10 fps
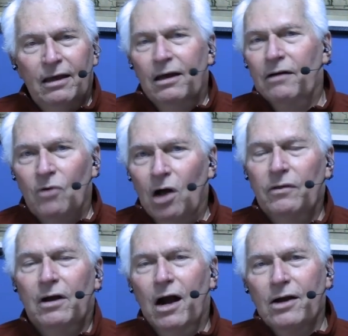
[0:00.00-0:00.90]
of all the
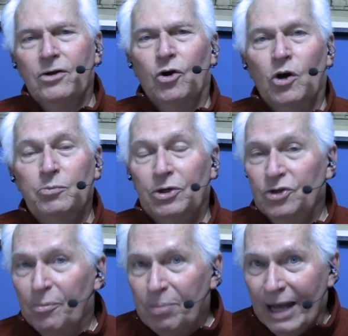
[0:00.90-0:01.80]
garden herbs, but
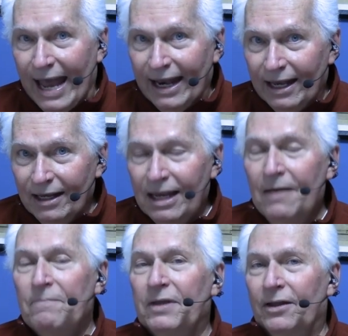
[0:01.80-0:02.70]
you plant it
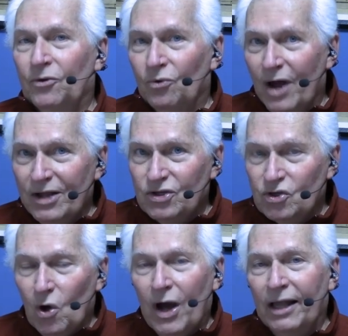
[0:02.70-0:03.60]
in the right
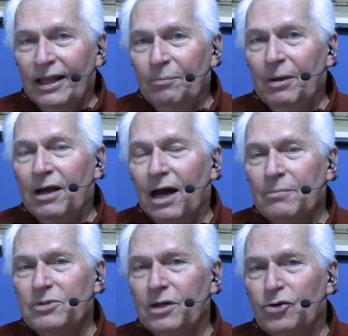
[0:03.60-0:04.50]
soil, it
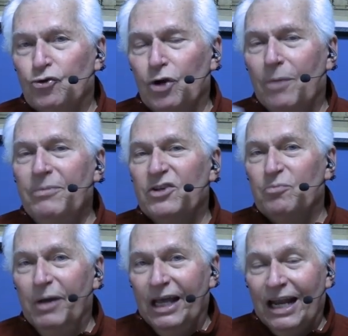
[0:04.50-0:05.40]
becomes a shrub that's
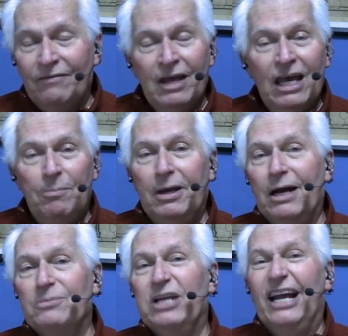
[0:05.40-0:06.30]
big enough. It
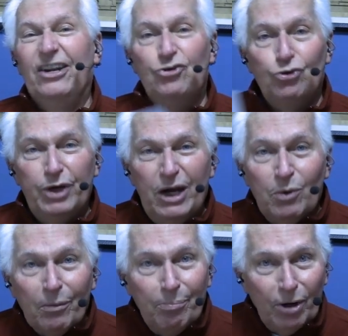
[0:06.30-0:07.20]
becomes like a tree
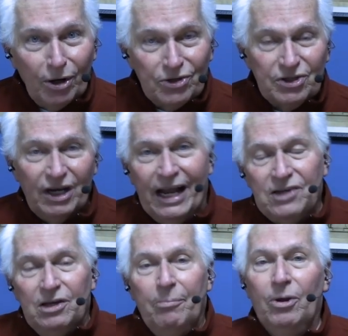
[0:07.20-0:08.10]
where birds can
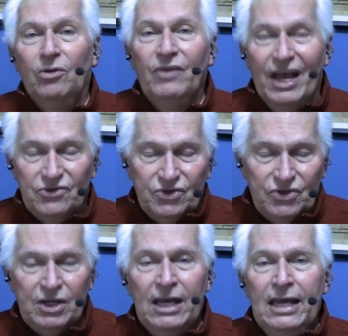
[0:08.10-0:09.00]
actually build
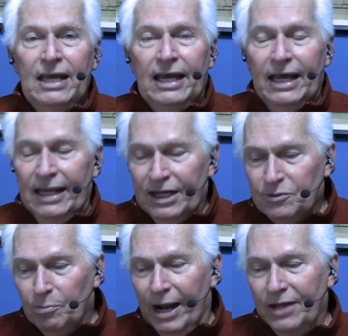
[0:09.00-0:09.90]
nests in its
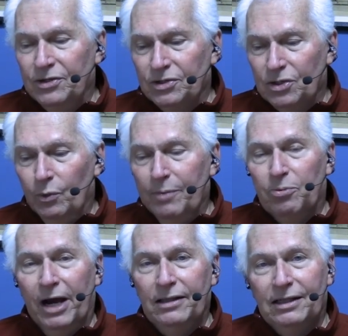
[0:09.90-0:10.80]
branches. So we
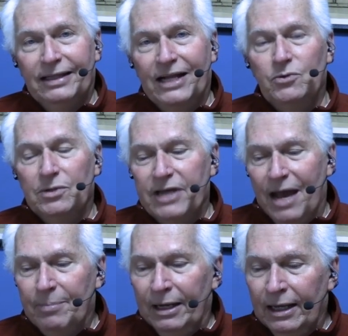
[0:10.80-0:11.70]
pray that that's what's
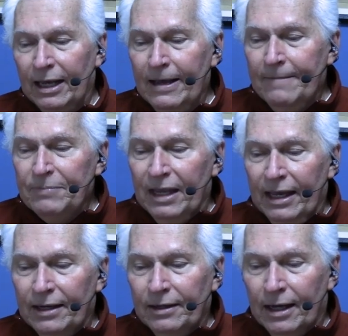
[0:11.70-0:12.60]
happening
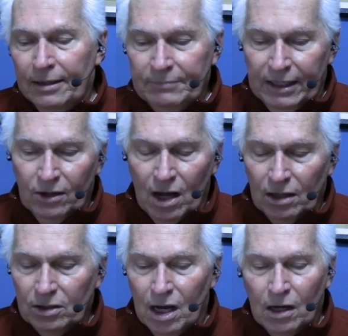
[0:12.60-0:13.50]
in
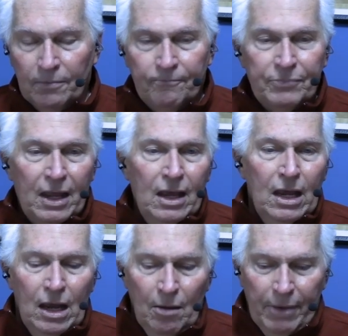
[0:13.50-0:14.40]
Hong Kong.
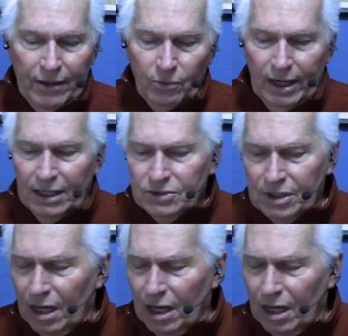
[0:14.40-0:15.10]
By the way, let's